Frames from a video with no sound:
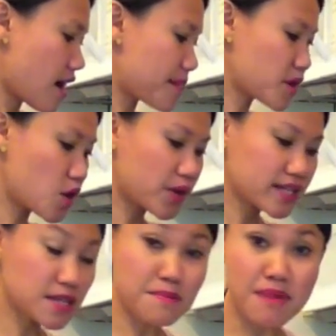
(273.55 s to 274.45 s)
I'm
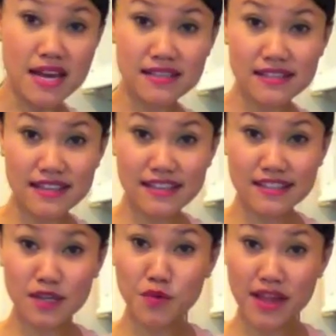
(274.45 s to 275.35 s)
going to baste
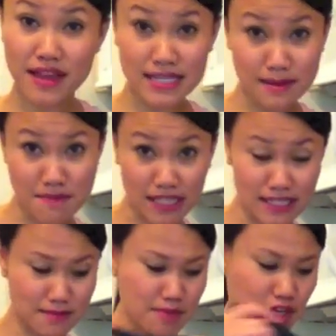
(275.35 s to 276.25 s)
this with some
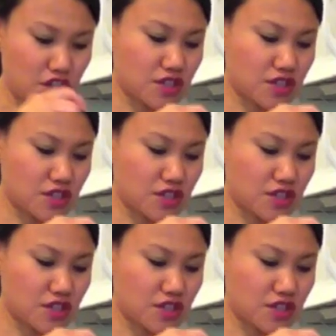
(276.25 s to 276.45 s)
melted butter.